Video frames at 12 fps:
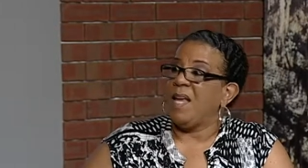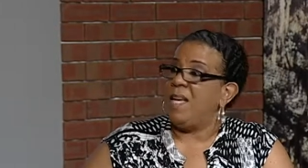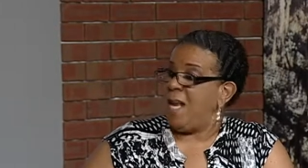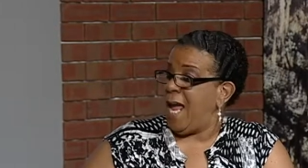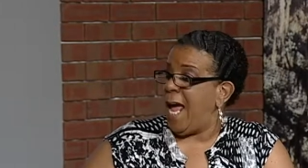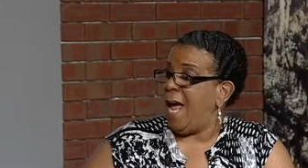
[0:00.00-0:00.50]

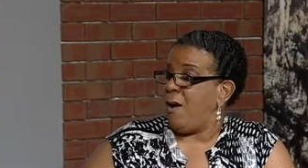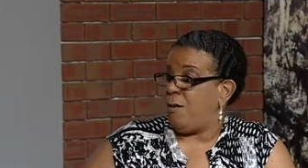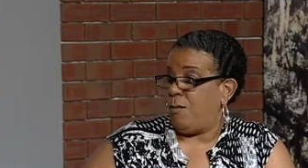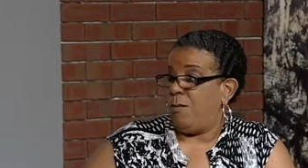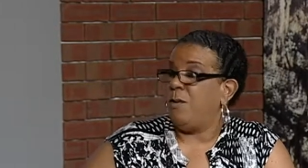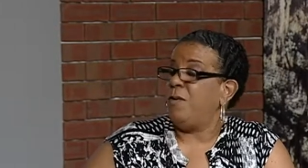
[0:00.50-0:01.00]
Now
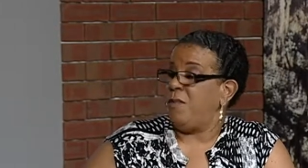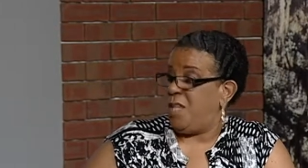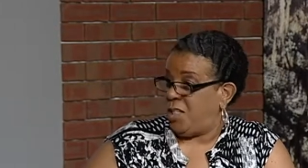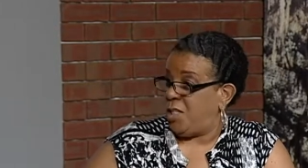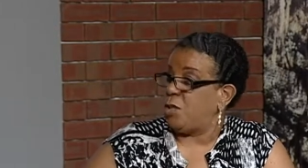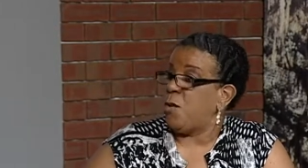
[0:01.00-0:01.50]
mm -hmm.
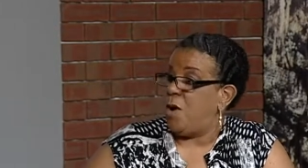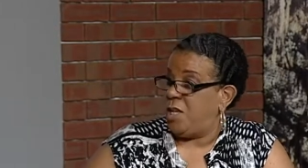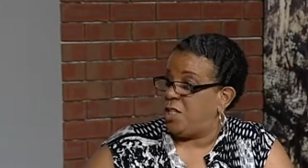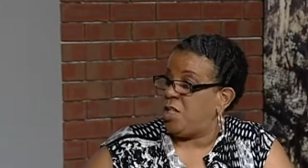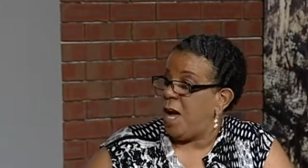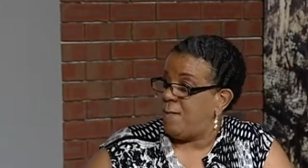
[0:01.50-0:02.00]
this is on
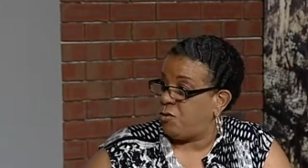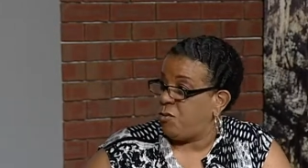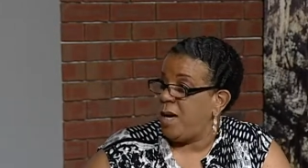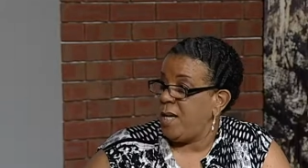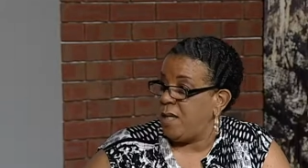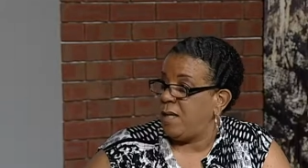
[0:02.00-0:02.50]
the job
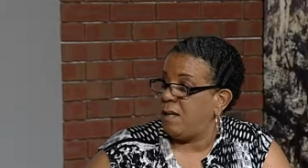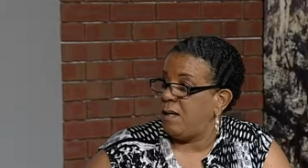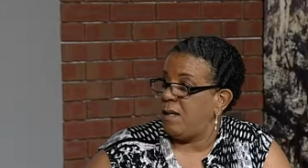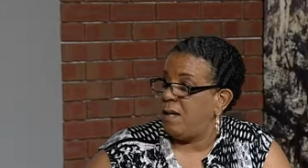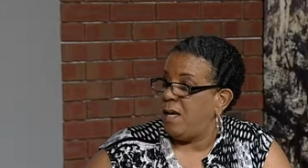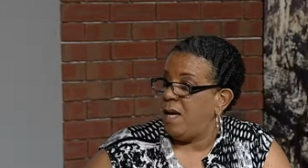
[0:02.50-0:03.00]
training, mm
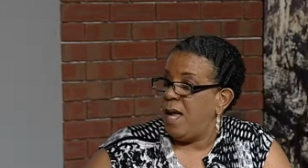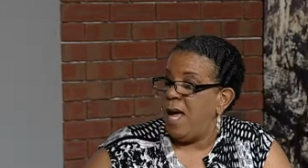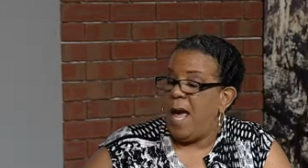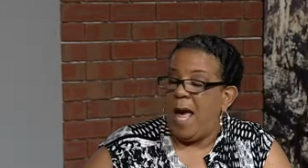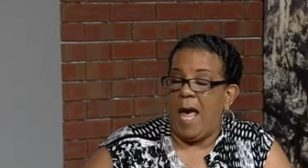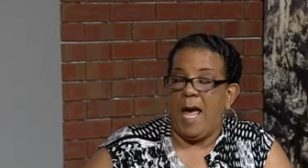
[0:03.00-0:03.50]
-hmm. Mm -hmm.
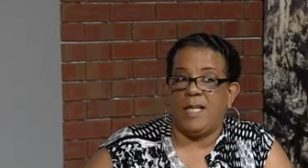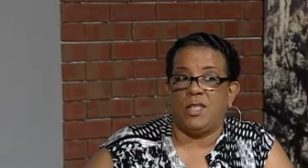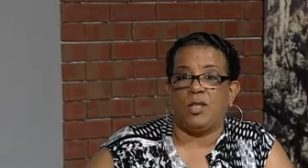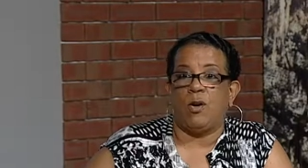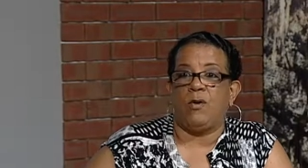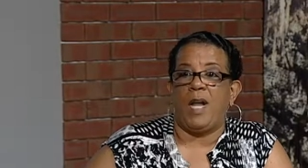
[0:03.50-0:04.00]
and
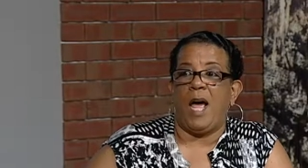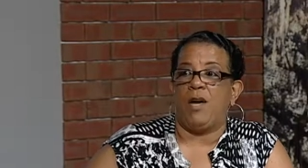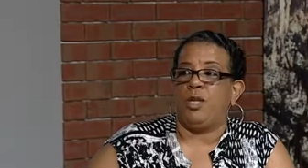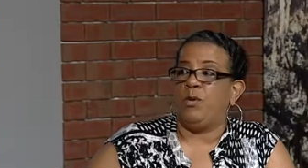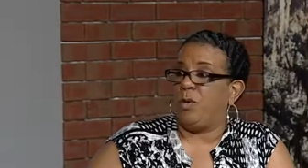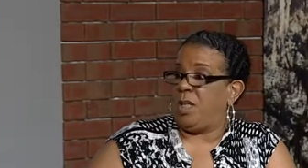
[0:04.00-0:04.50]
so now
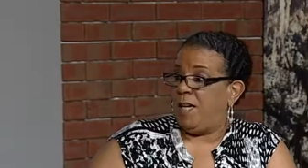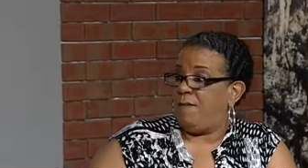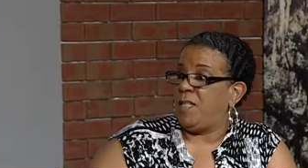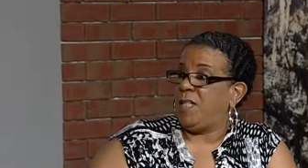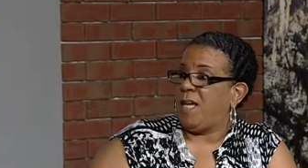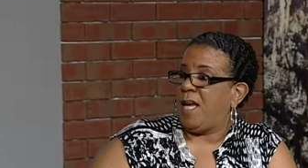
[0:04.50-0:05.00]
you were
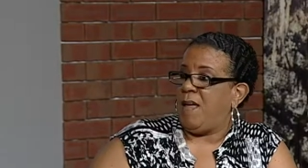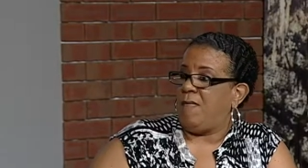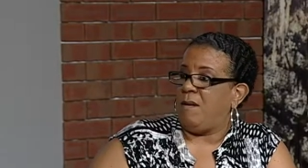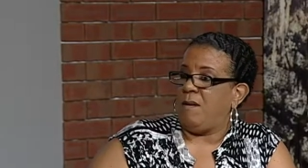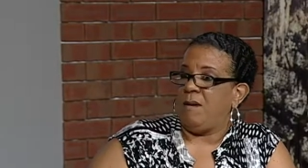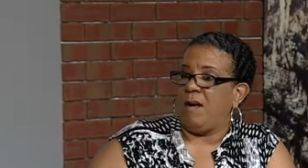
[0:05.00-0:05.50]
living
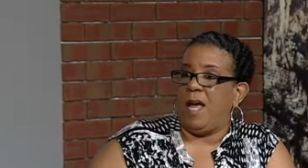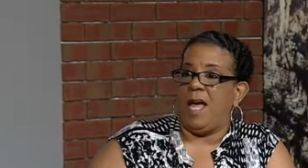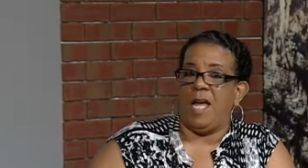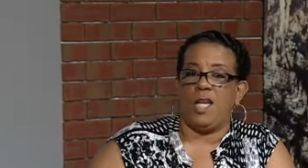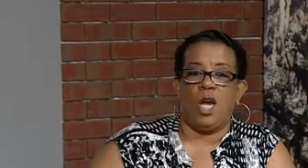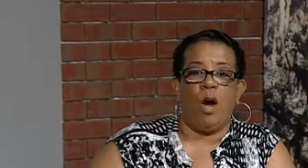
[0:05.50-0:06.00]
together
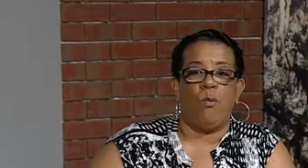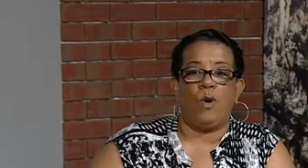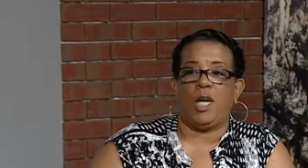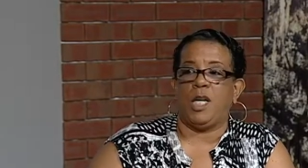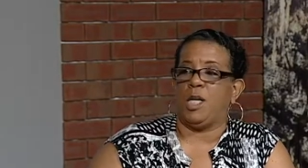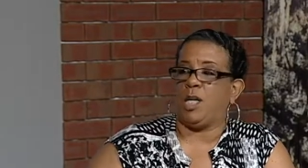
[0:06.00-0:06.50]
and y'all were
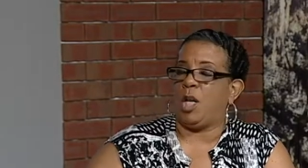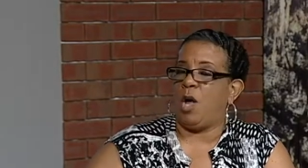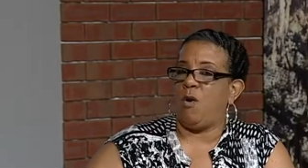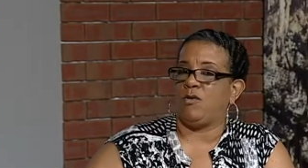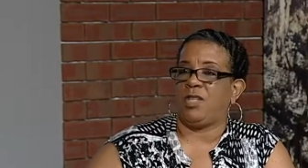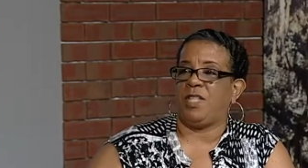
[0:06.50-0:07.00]
getting
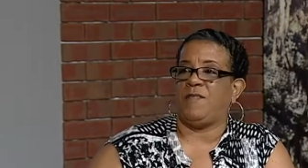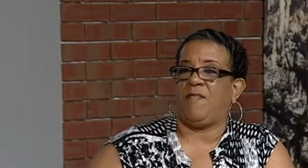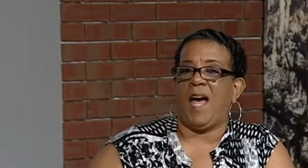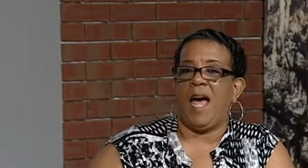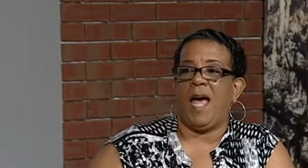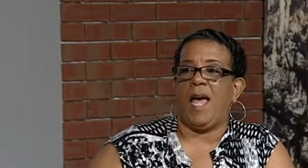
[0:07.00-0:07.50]
along just
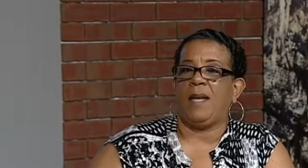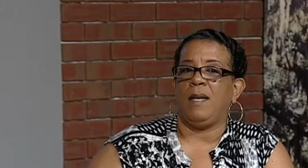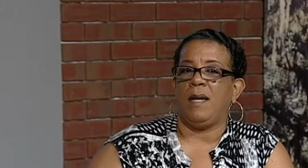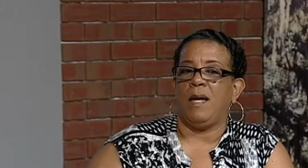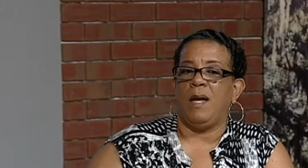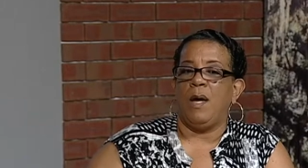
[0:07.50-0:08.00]
fine,
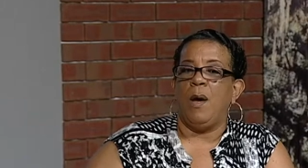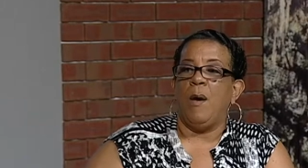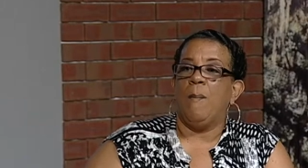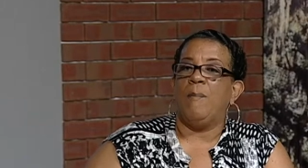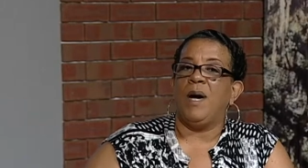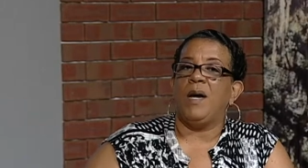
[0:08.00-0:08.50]

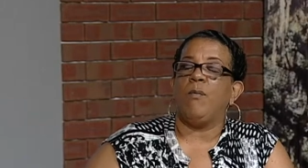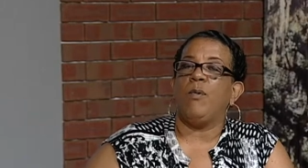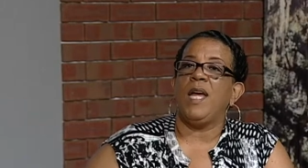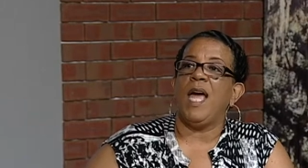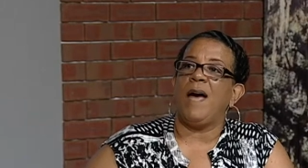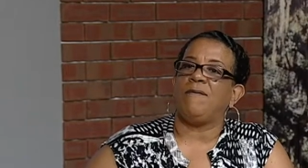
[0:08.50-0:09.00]
but
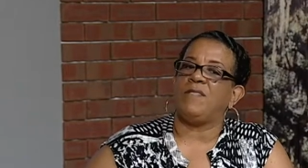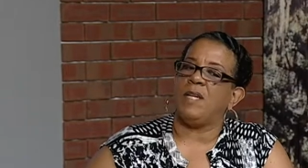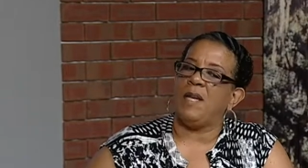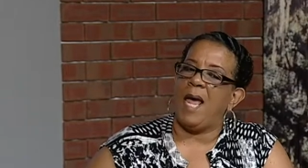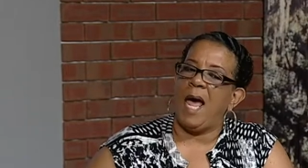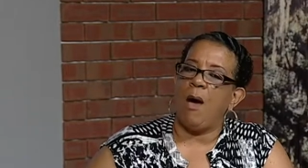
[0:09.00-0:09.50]
we have to
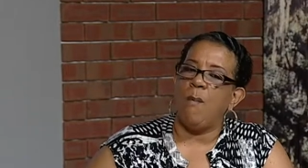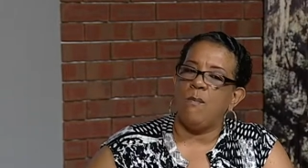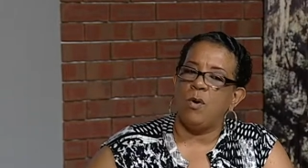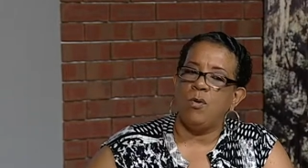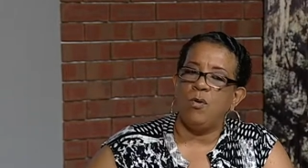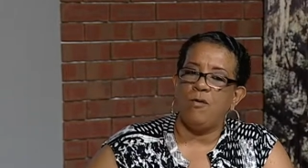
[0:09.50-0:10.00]
now
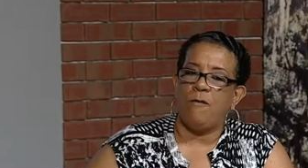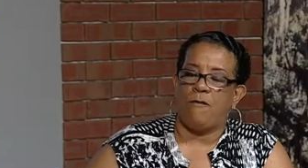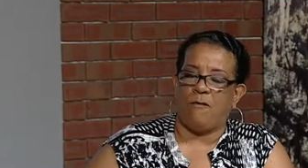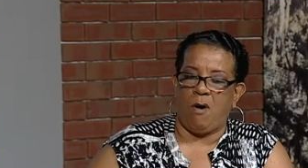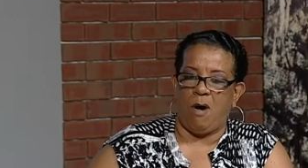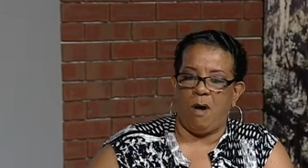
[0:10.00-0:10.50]
move
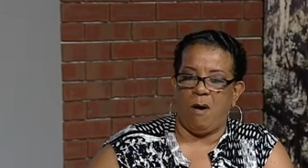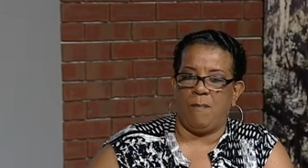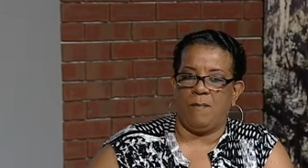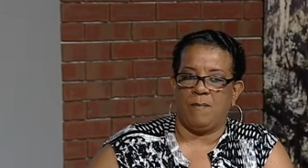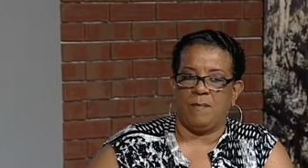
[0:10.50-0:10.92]
from